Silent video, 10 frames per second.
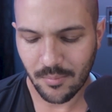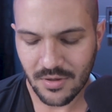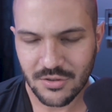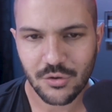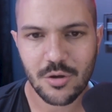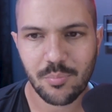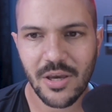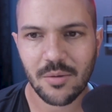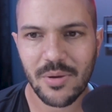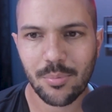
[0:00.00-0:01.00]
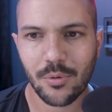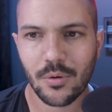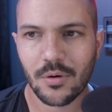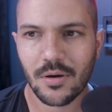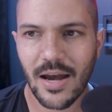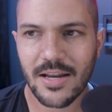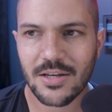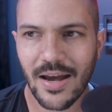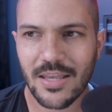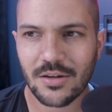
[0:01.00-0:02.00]
So you pick people.
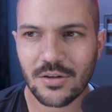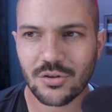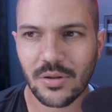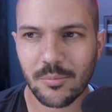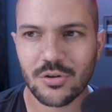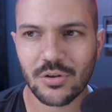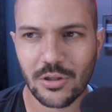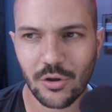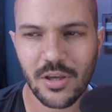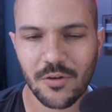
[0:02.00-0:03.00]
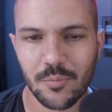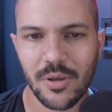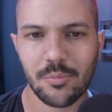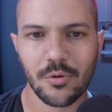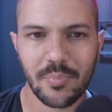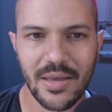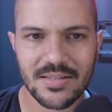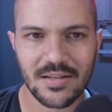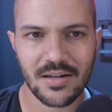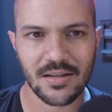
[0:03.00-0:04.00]
I'm usually looking for people
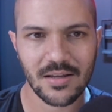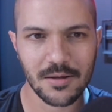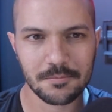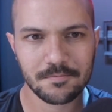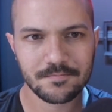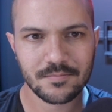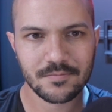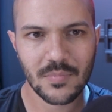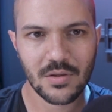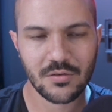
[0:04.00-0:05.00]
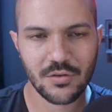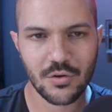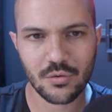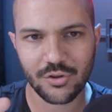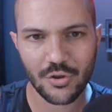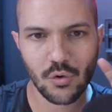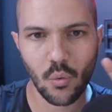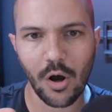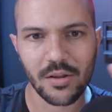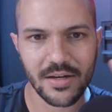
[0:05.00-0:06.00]
based on two
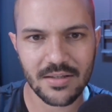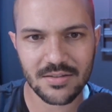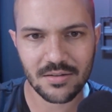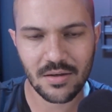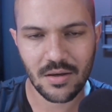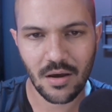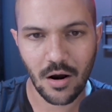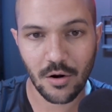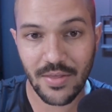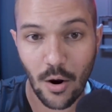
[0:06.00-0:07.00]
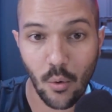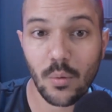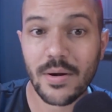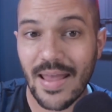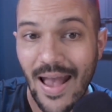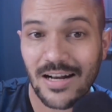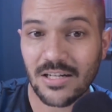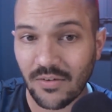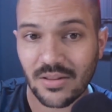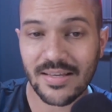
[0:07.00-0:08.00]
qualities. Are they already
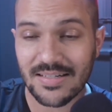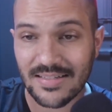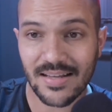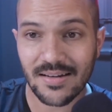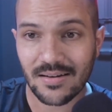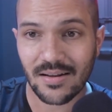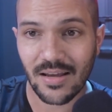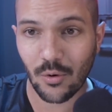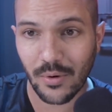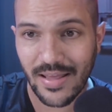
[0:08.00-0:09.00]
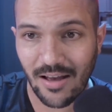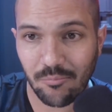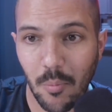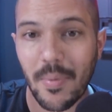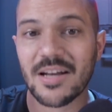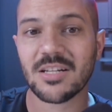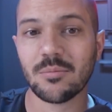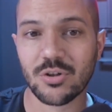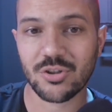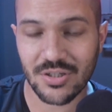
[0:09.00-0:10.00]
active on LinkedIn and already have momentum
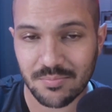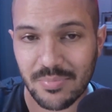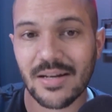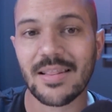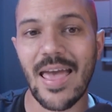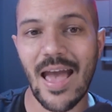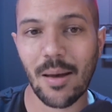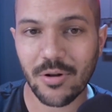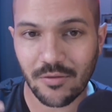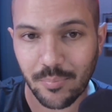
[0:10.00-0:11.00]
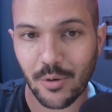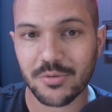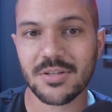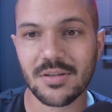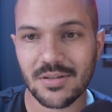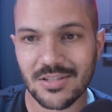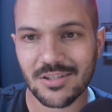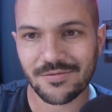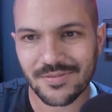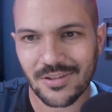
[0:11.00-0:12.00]
with just being in the habit of posting? Because
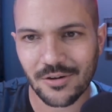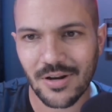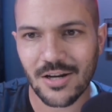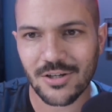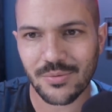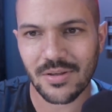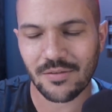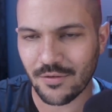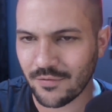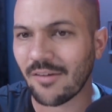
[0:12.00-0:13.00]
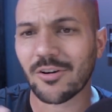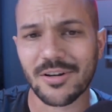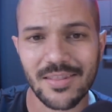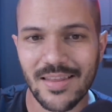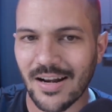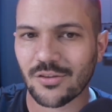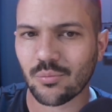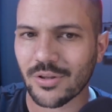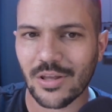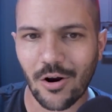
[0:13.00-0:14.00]
if you've never done that, it's
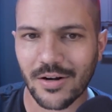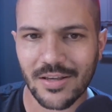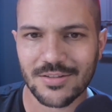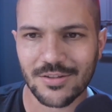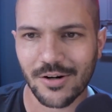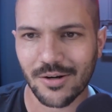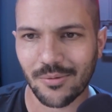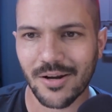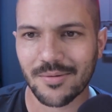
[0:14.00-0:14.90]
really hard to get started, right?